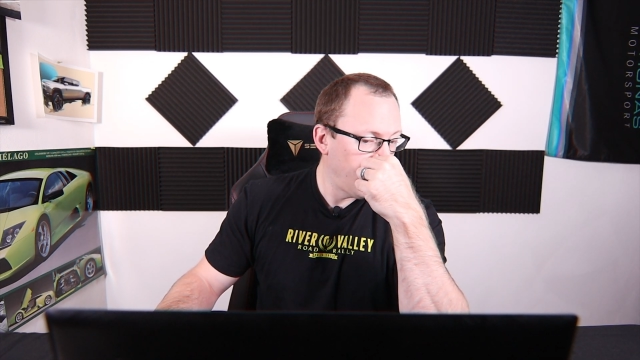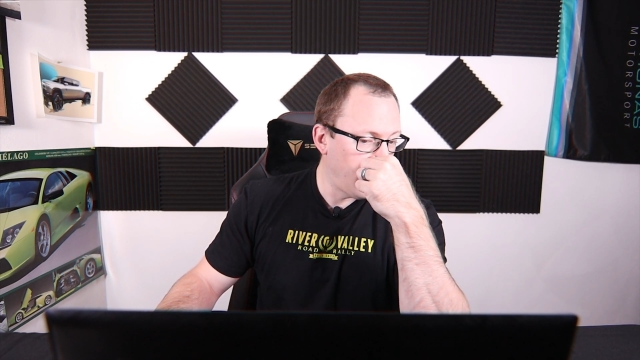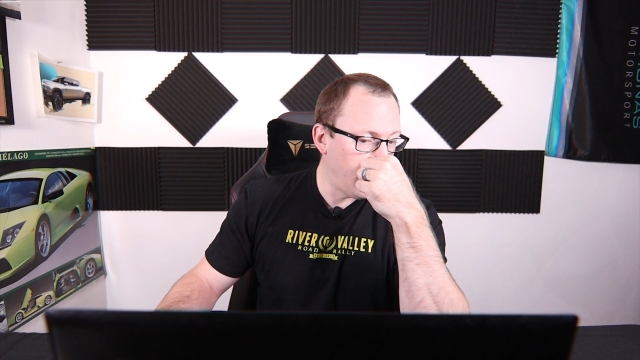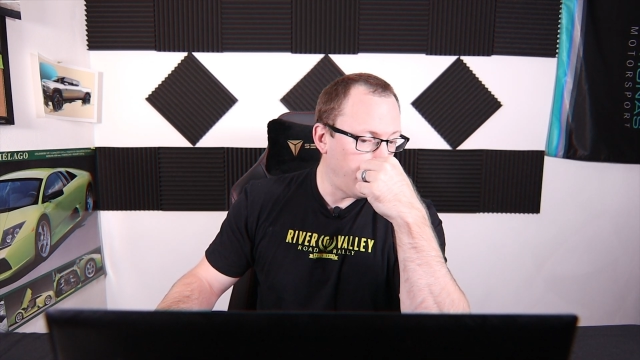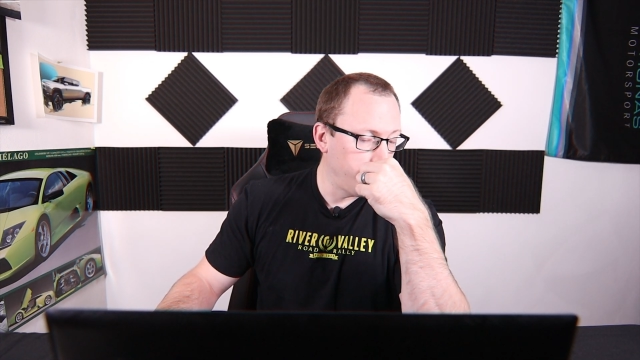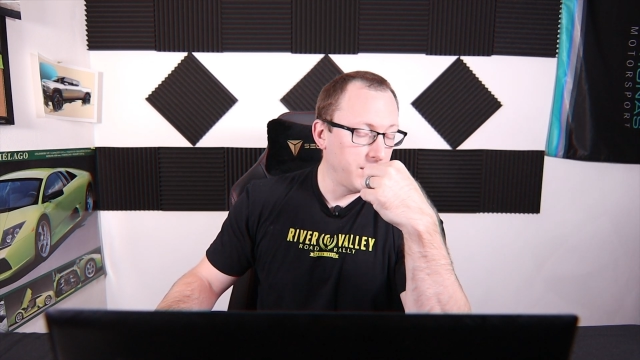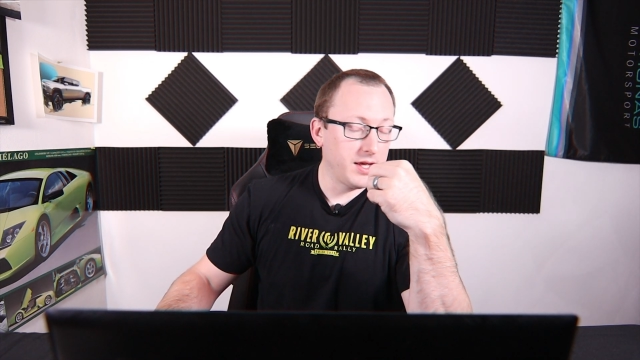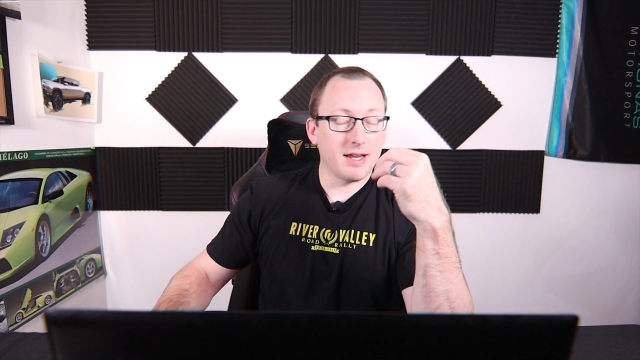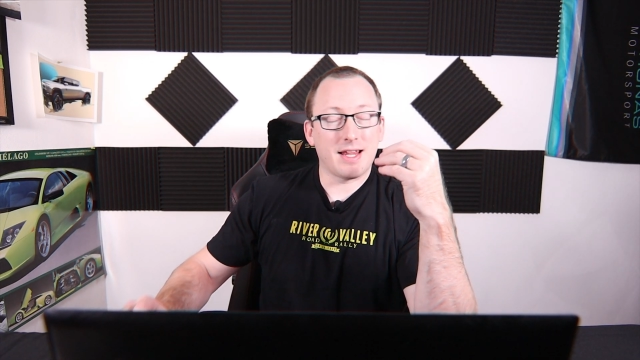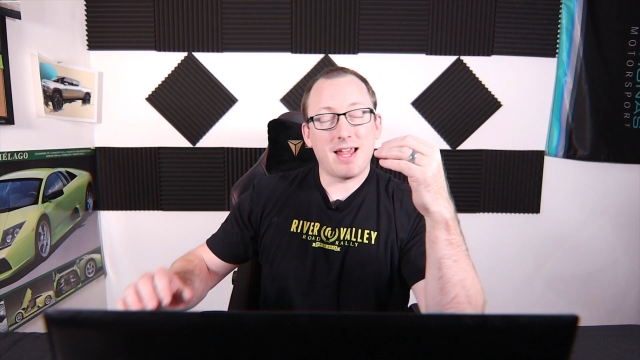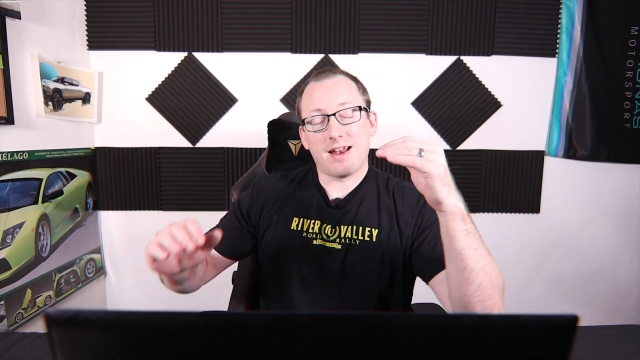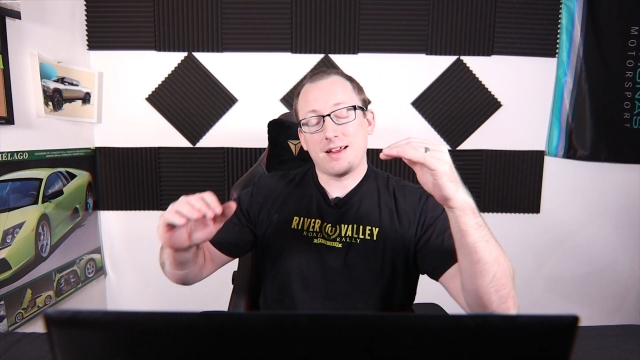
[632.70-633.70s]
And
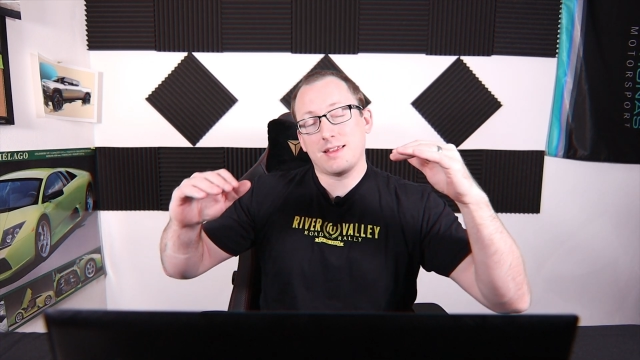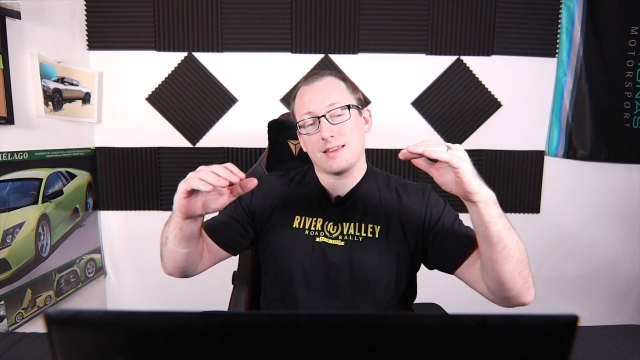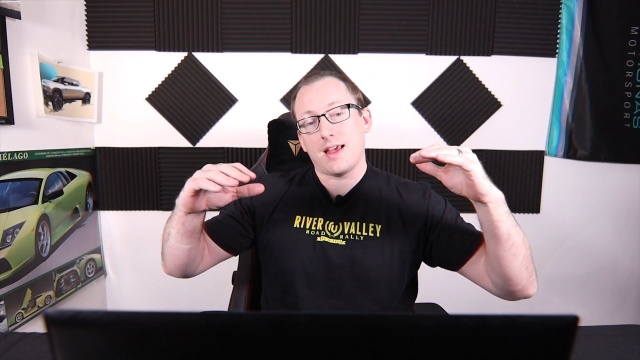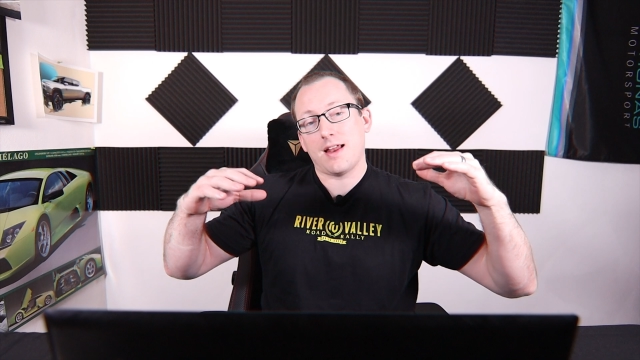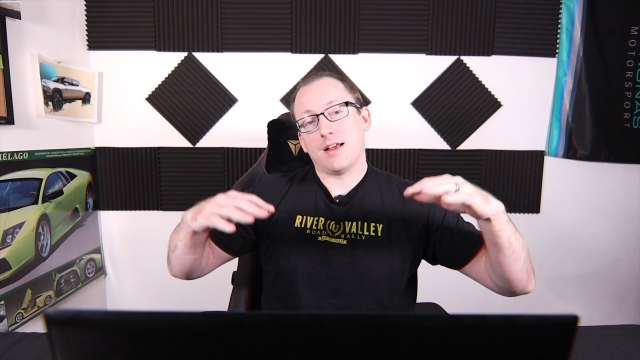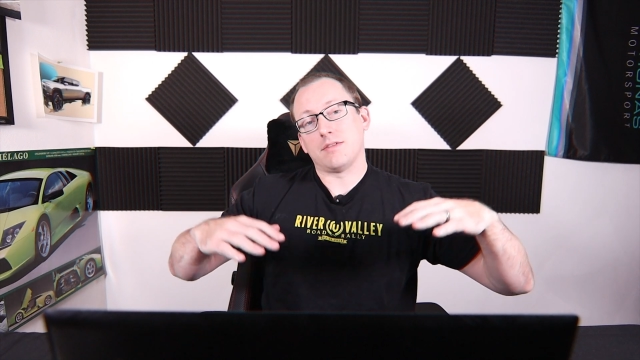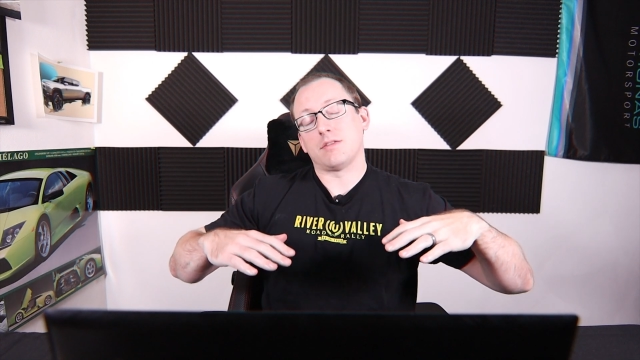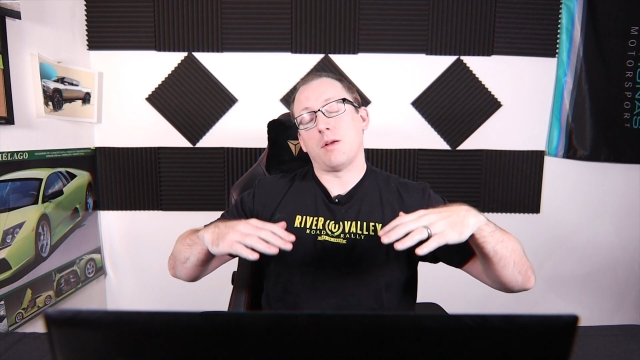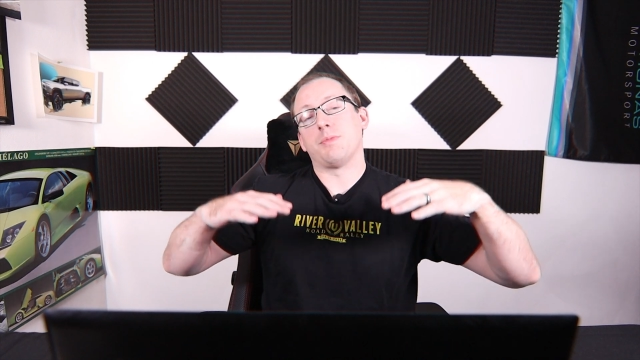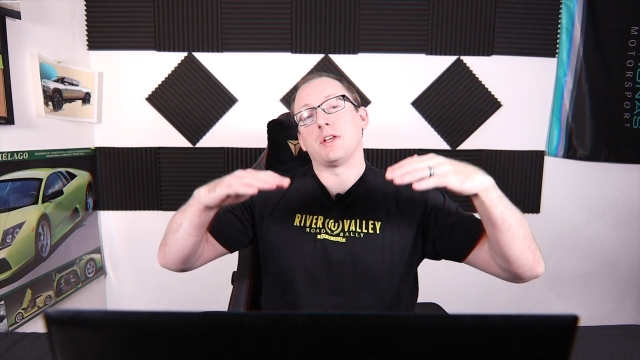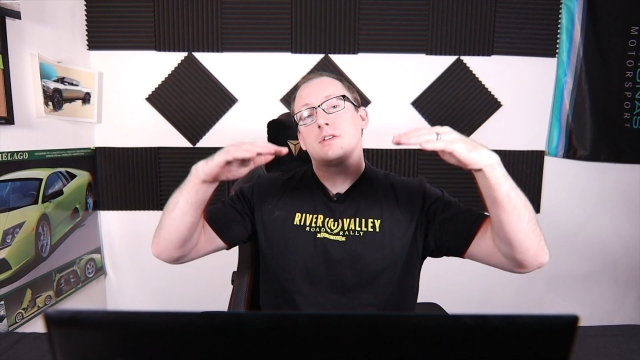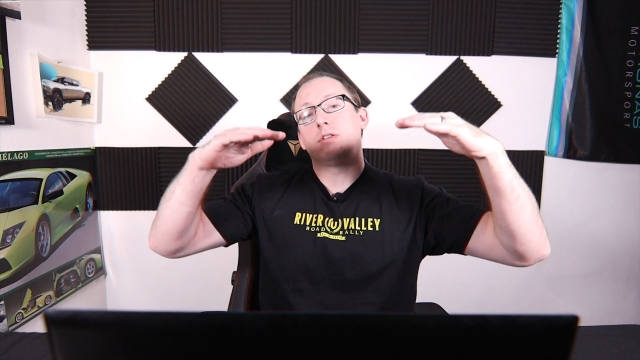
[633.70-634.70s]
again, I think that has something